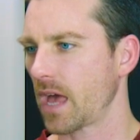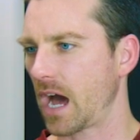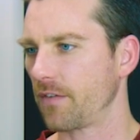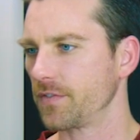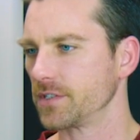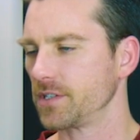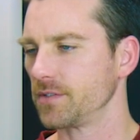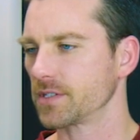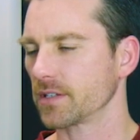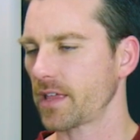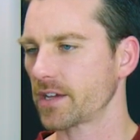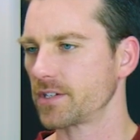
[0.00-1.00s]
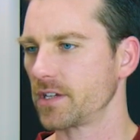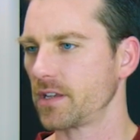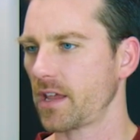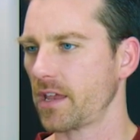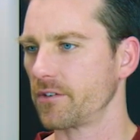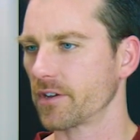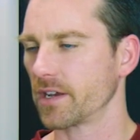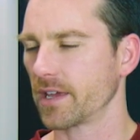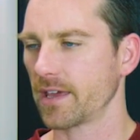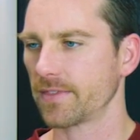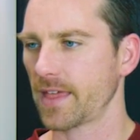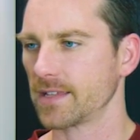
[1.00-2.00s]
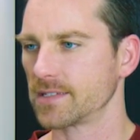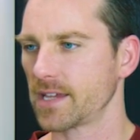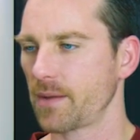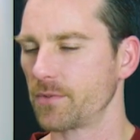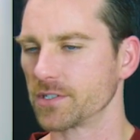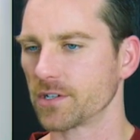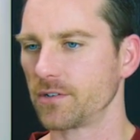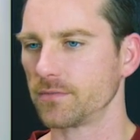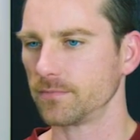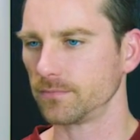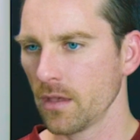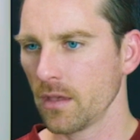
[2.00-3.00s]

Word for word: Alpha 2 Selection, and you're going to get that same result.